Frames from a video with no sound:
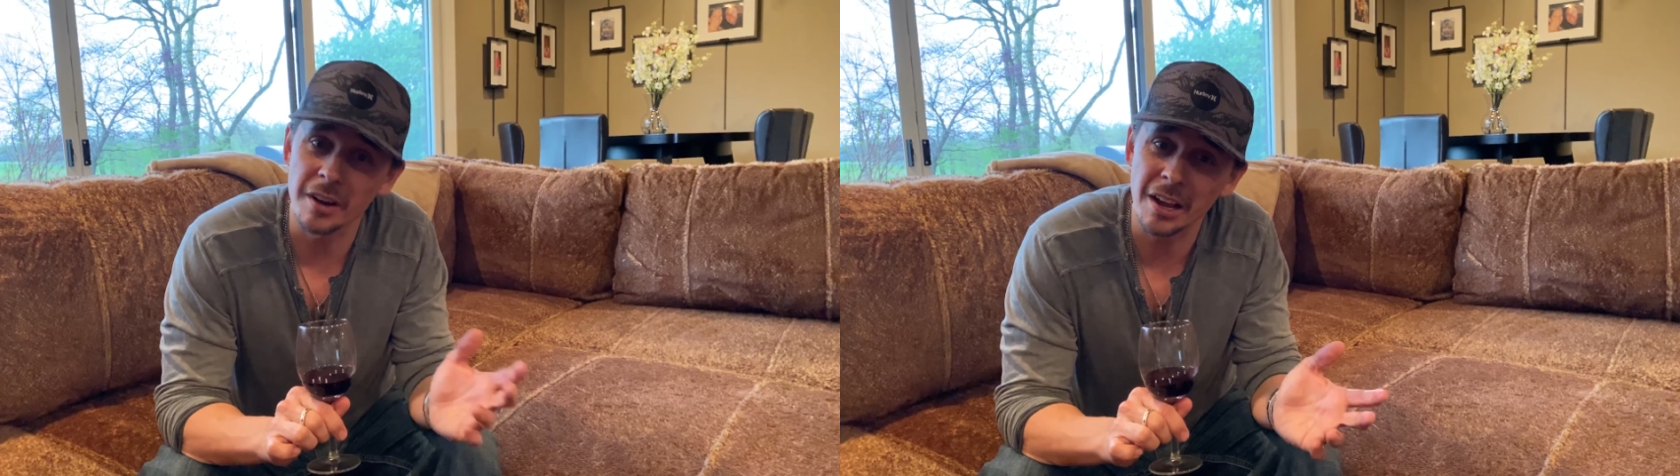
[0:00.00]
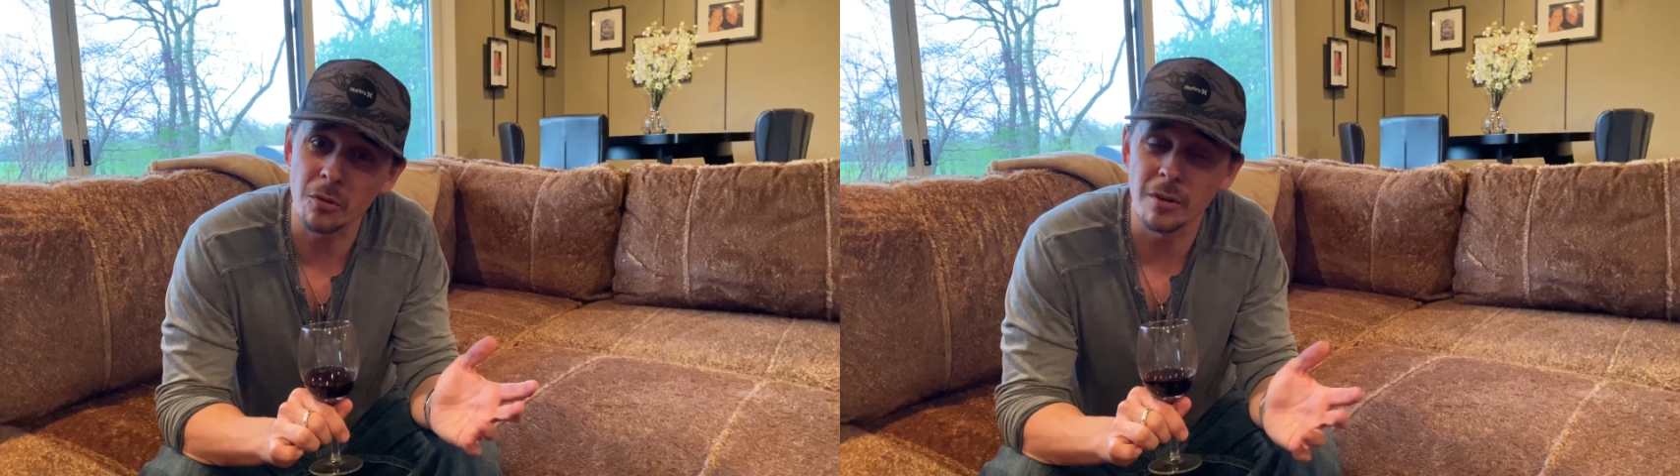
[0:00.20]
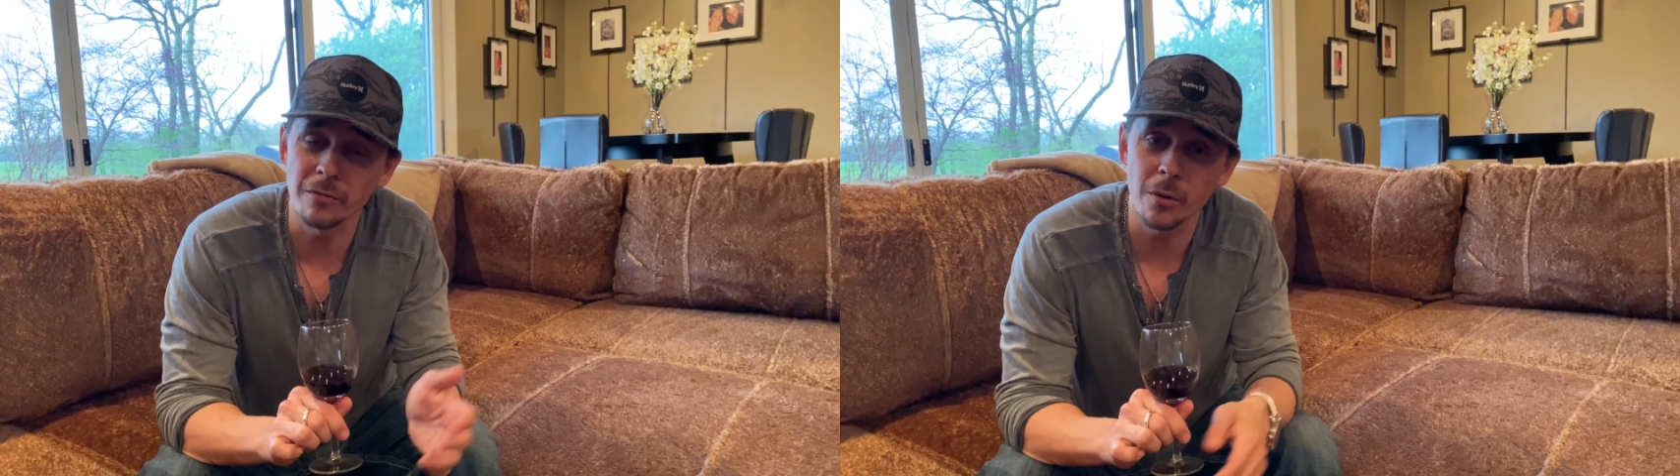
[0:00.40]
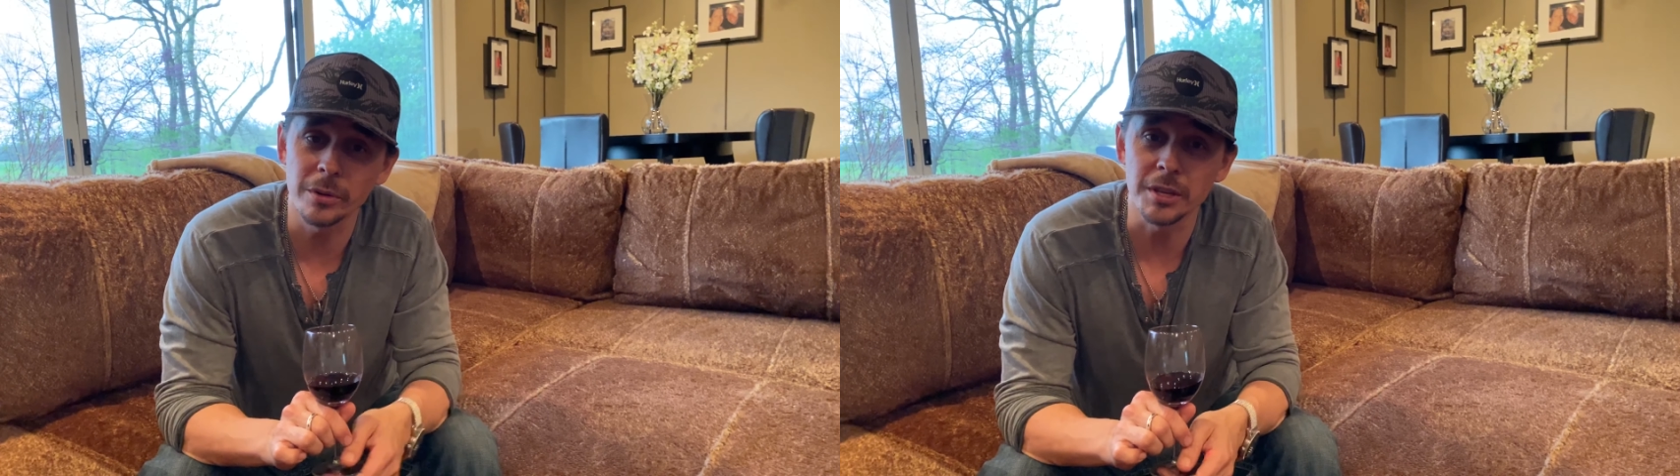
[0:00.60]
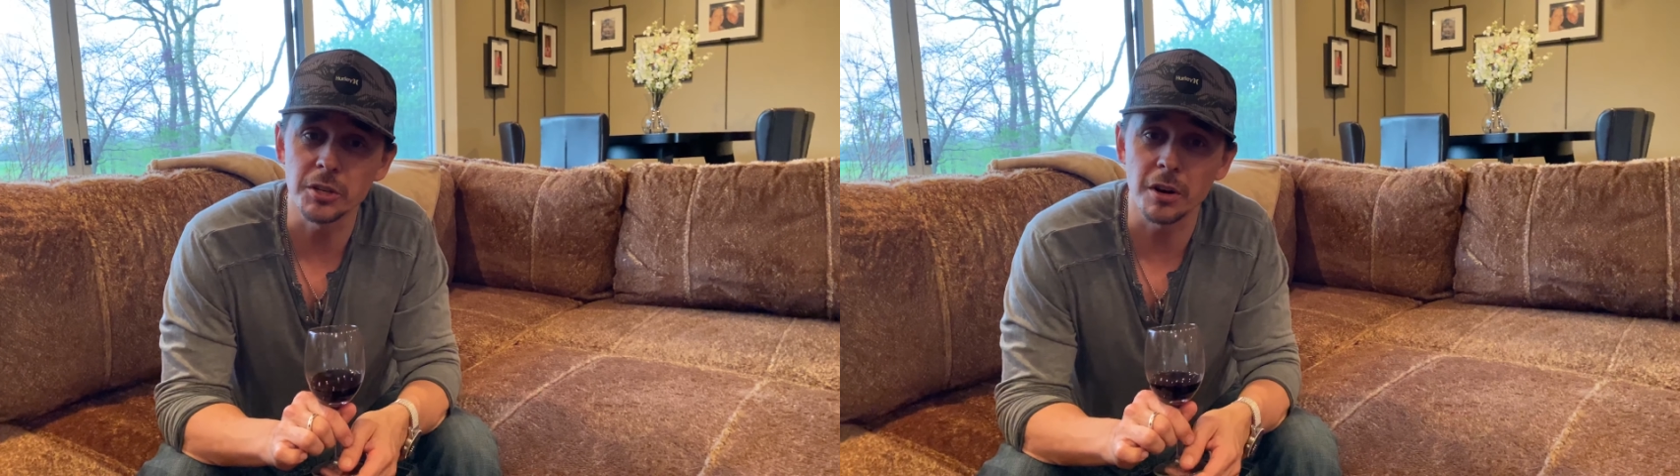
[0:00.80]
or not going forward
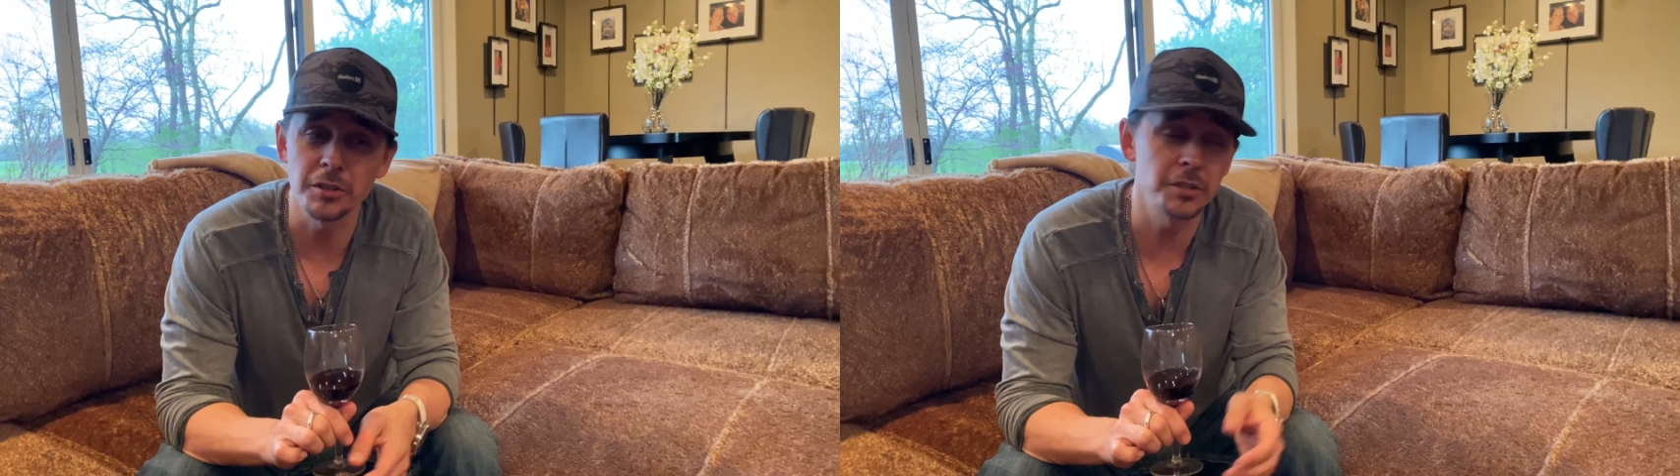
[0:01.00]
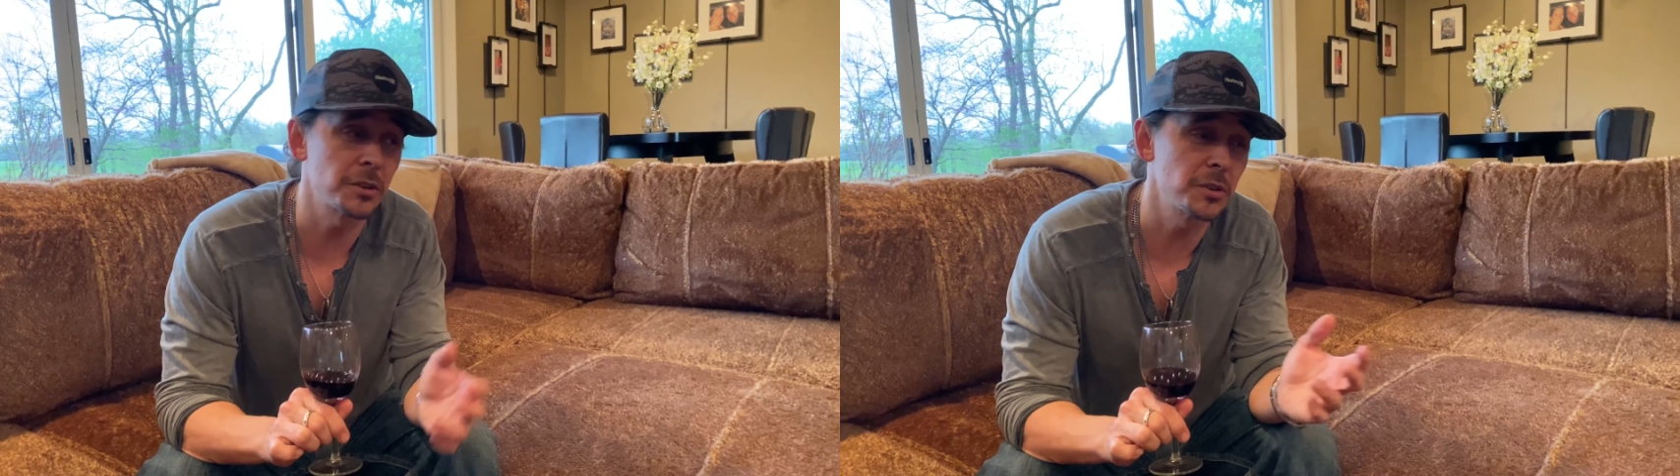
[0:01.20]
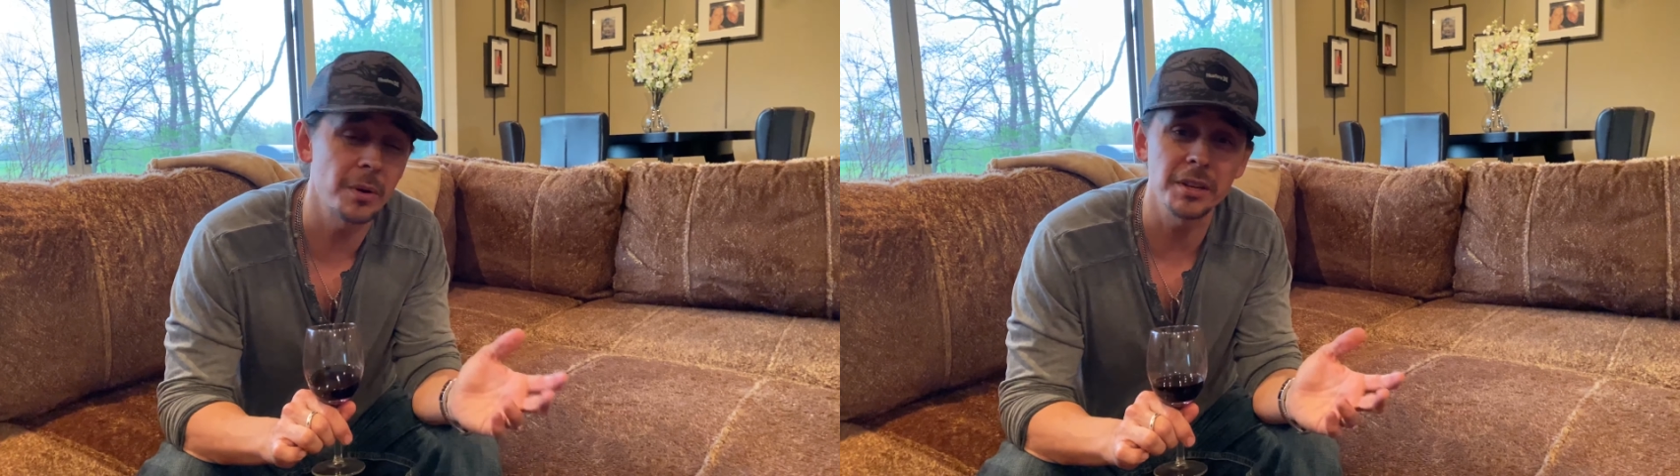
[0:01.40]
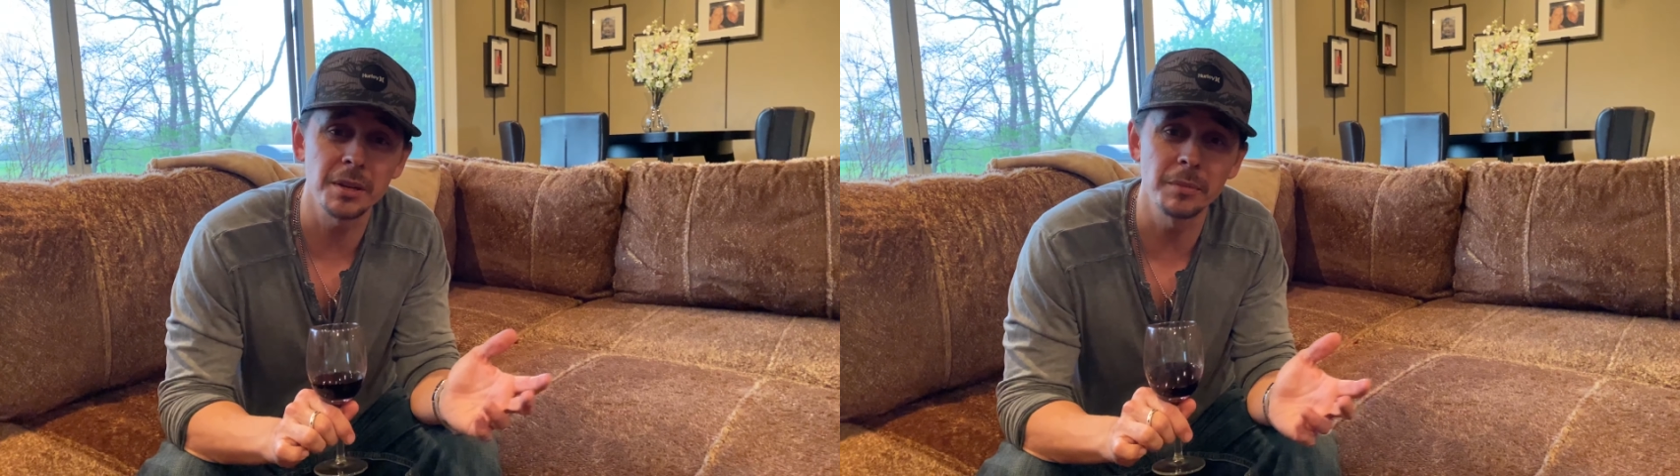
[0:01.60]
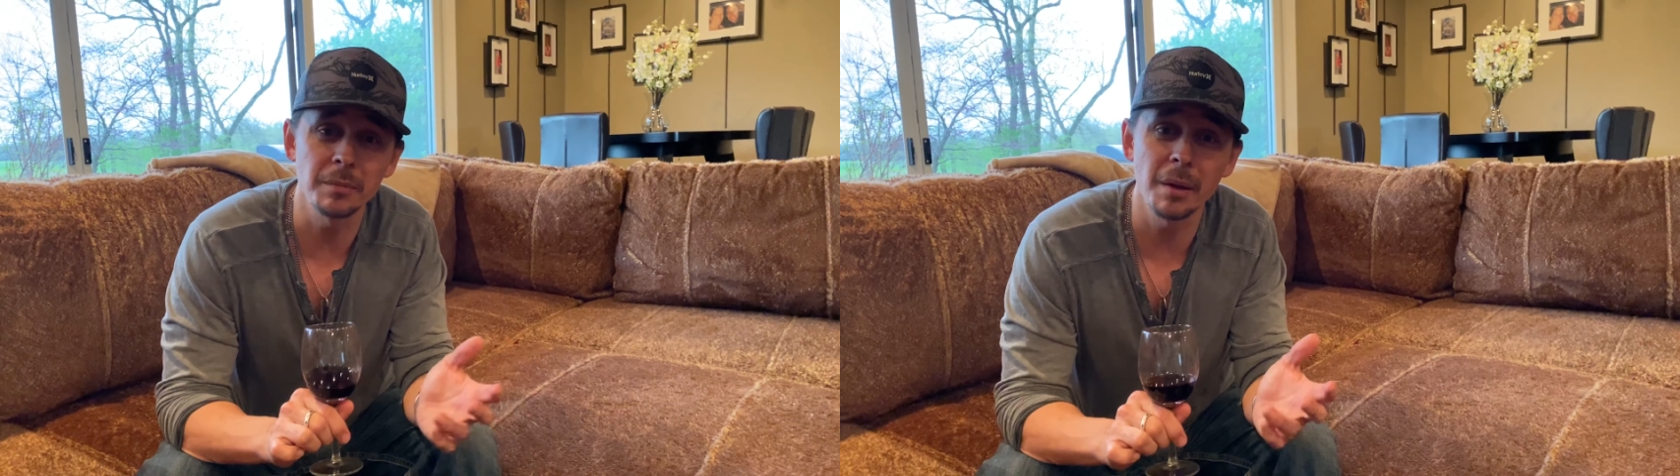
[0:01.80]
with these charges, or doing something,